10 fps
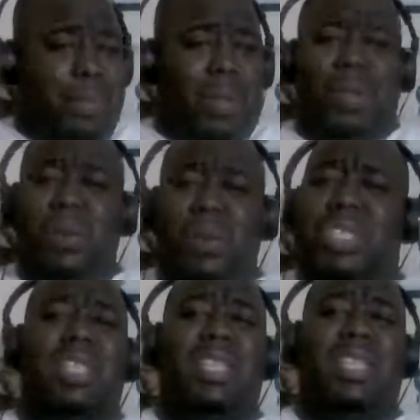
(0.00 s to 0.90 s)
people
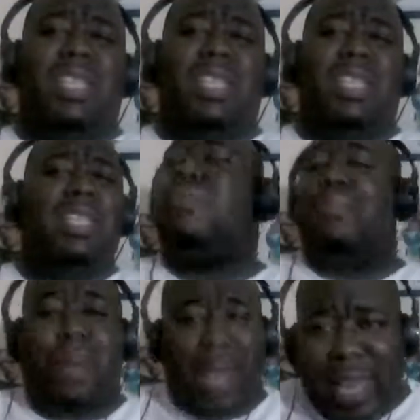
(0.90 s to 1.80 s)
who should not
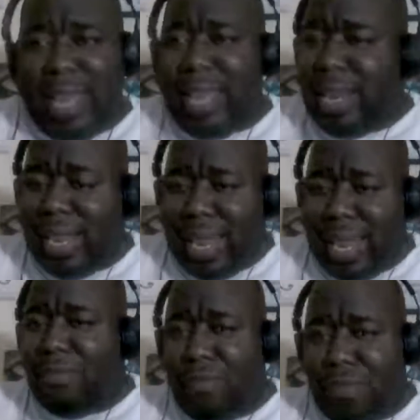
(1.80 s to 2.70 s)
be playing
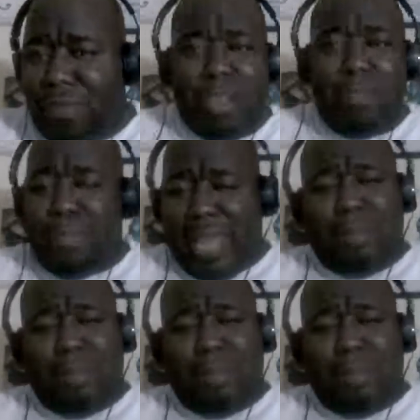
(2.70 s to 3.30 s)
in the film.